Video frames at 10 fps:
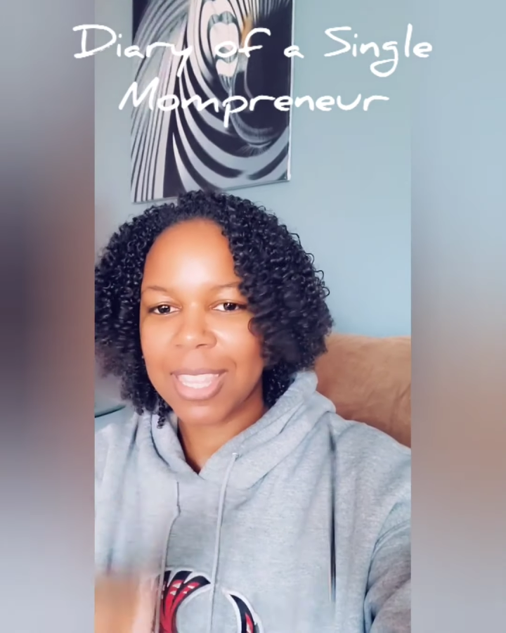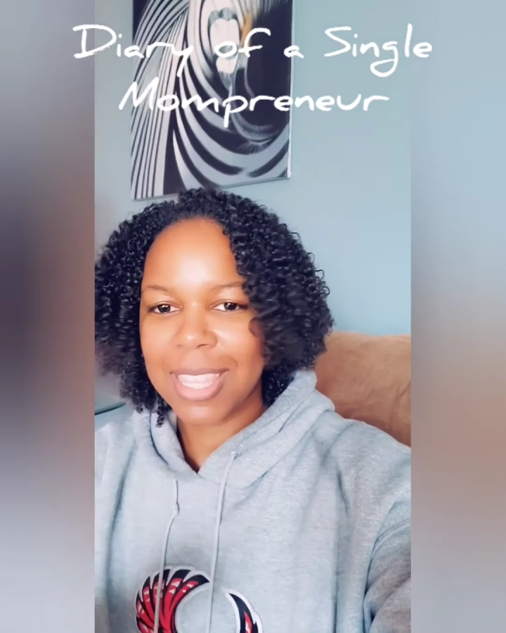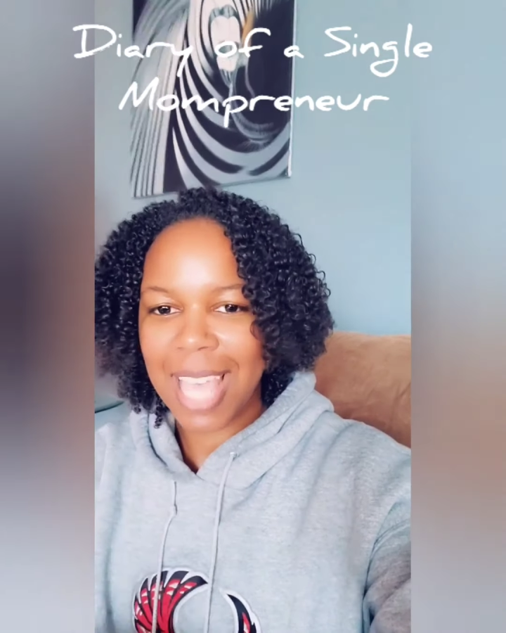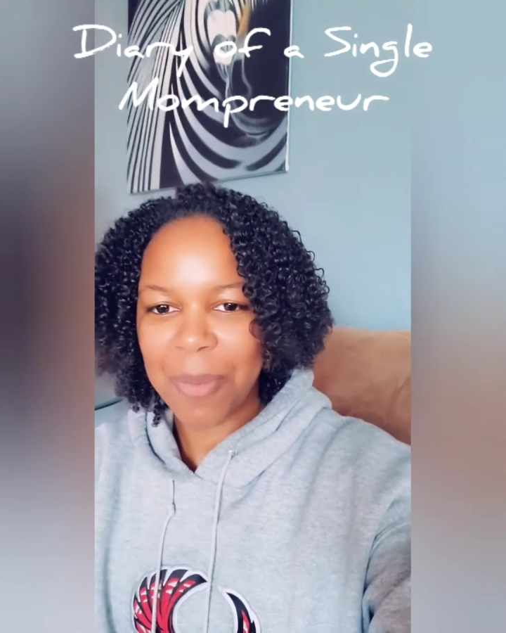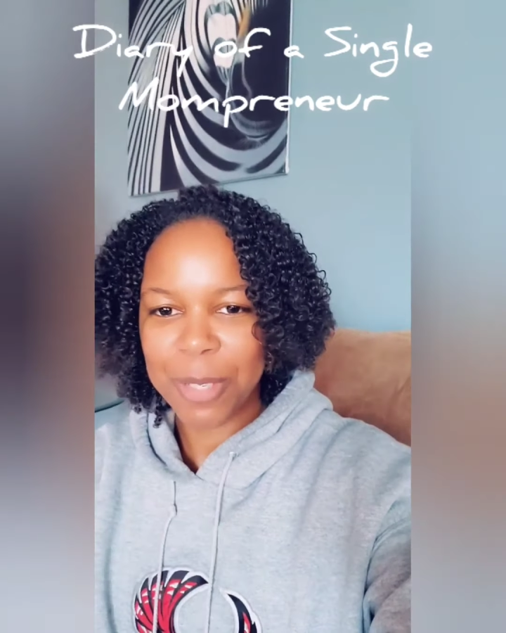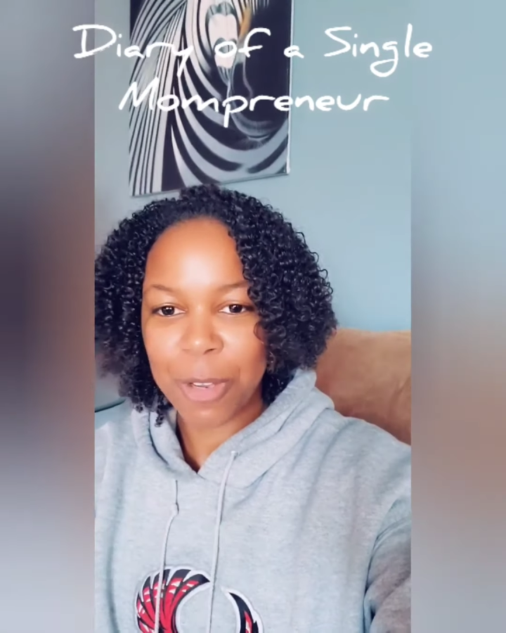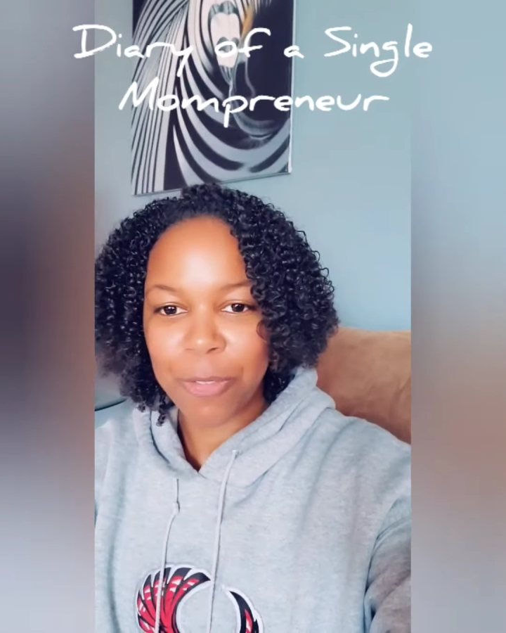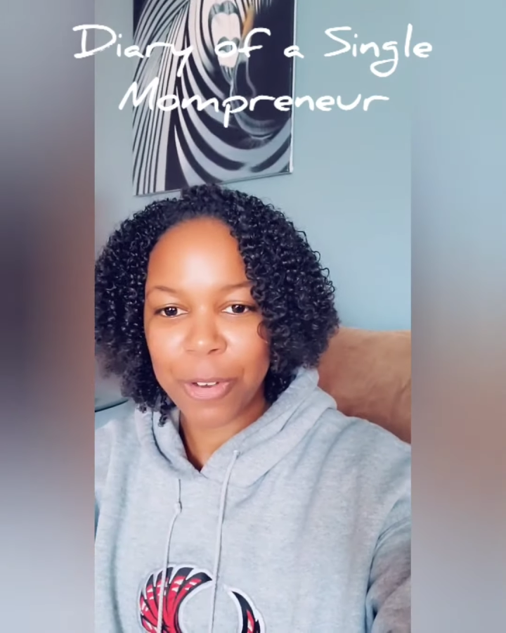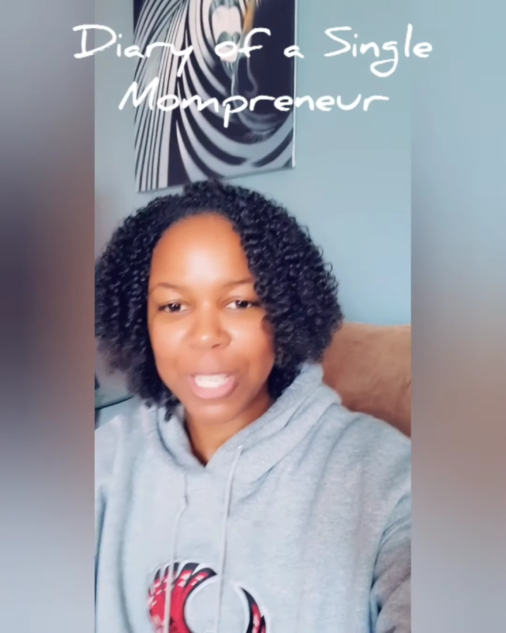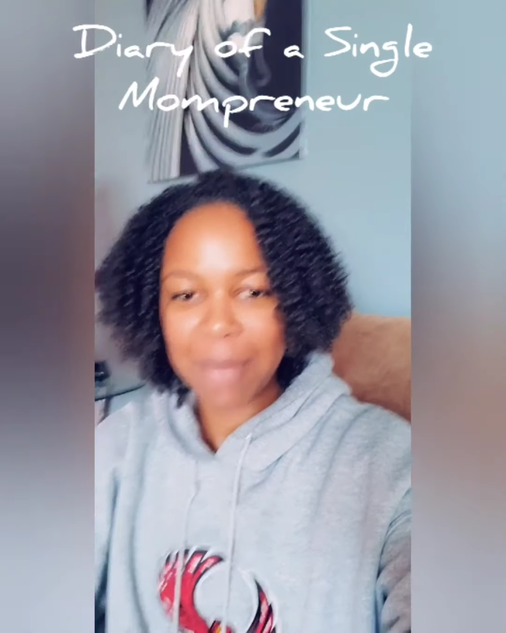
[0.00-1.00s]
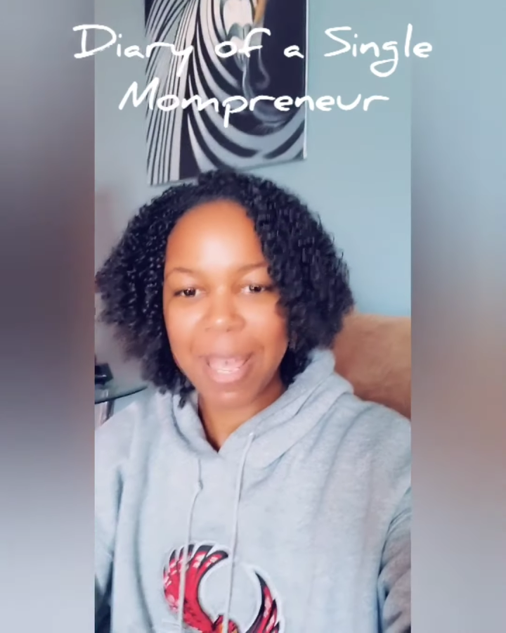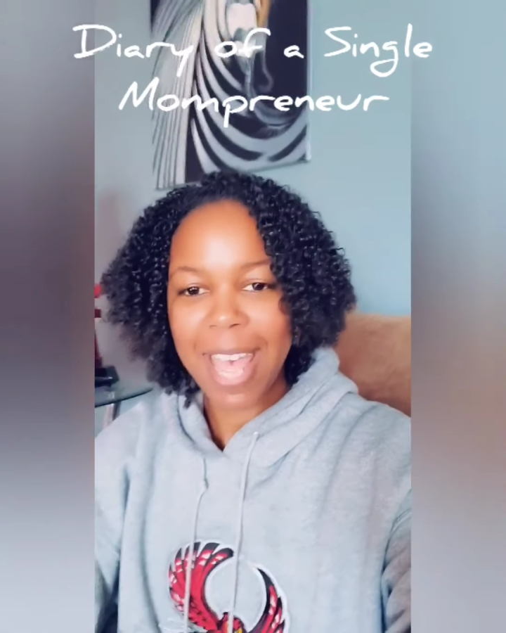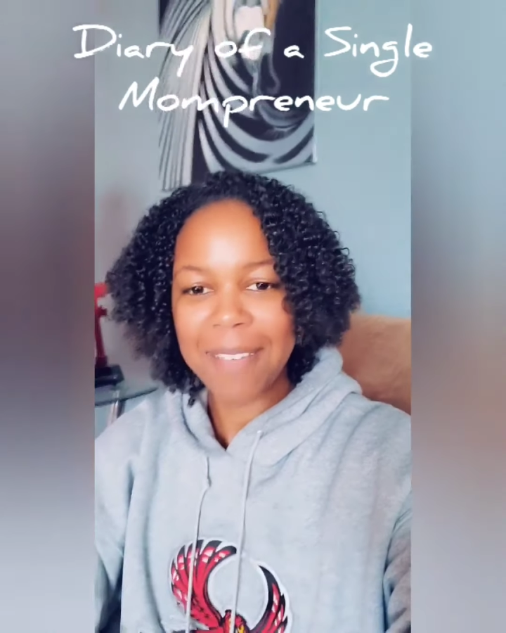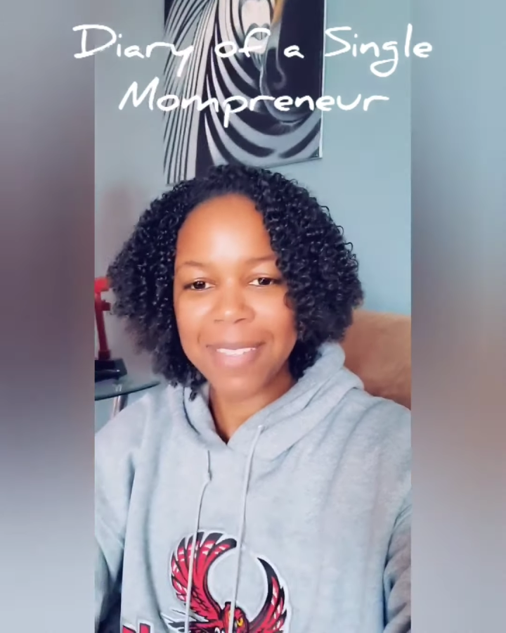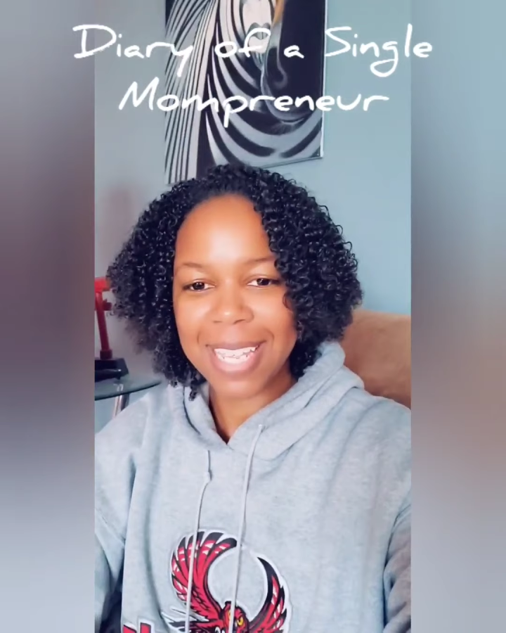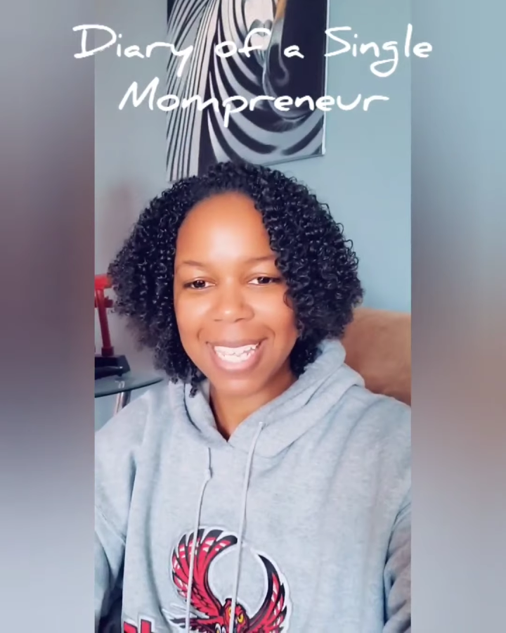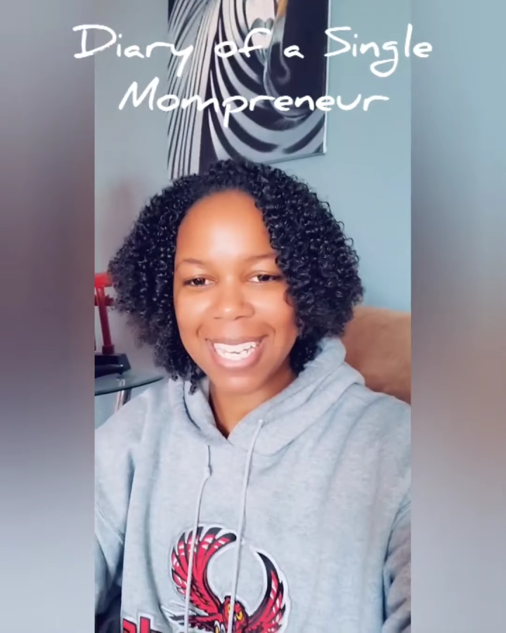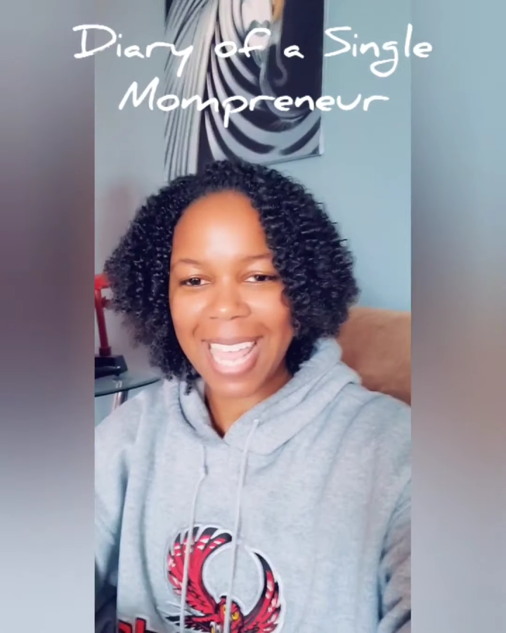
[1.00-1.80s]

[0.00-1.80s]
That was her first time having it,